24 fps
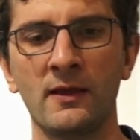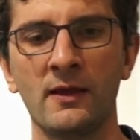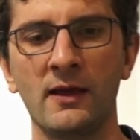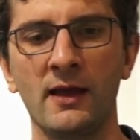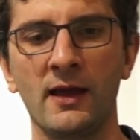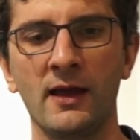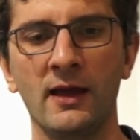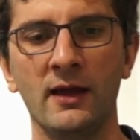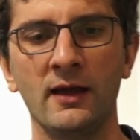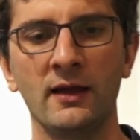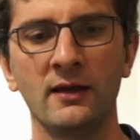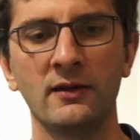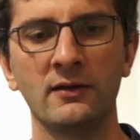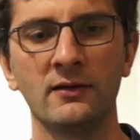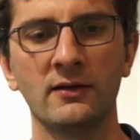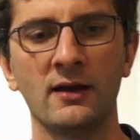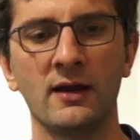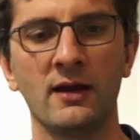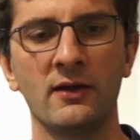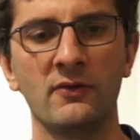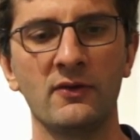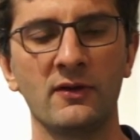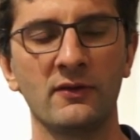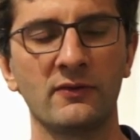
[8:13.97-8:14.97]
And
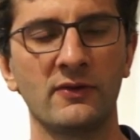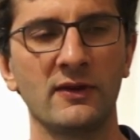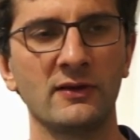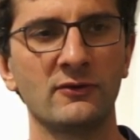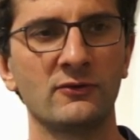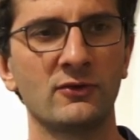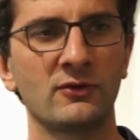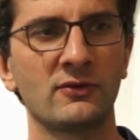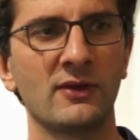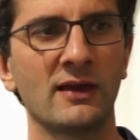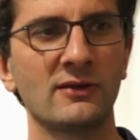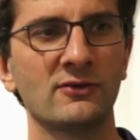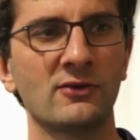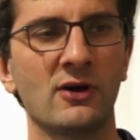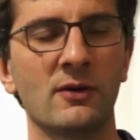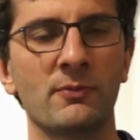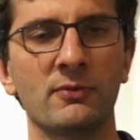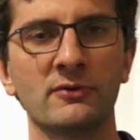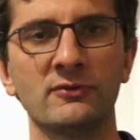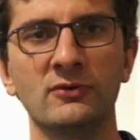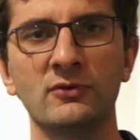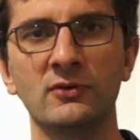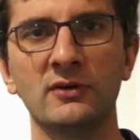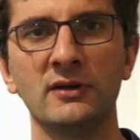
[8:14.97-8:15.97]
I think they took that
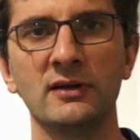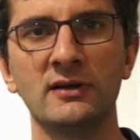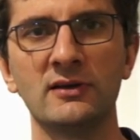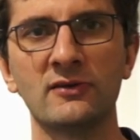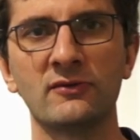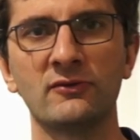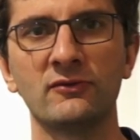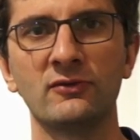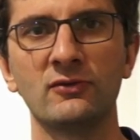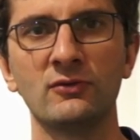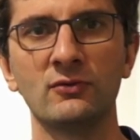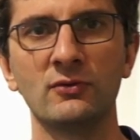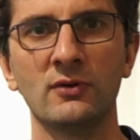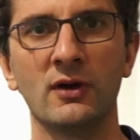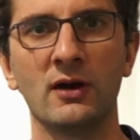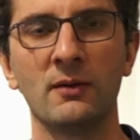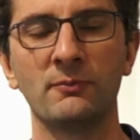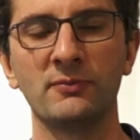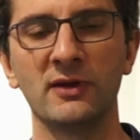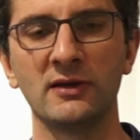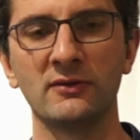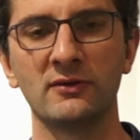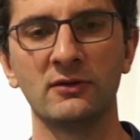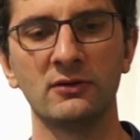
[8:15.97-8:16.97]
opportunity just to
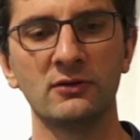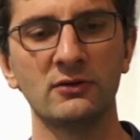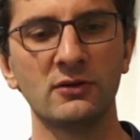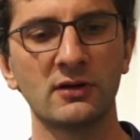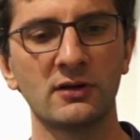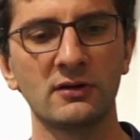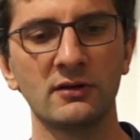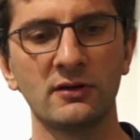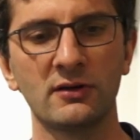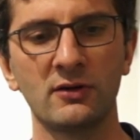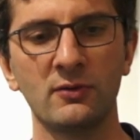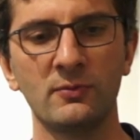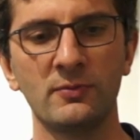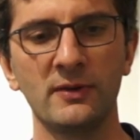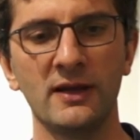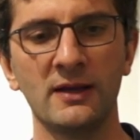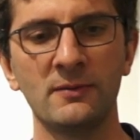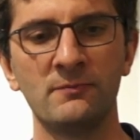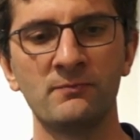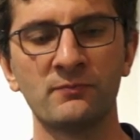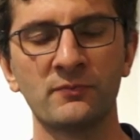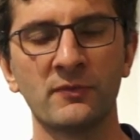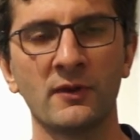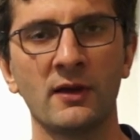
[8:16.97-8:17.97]
update the look a little
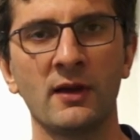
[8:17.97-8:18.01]
bit,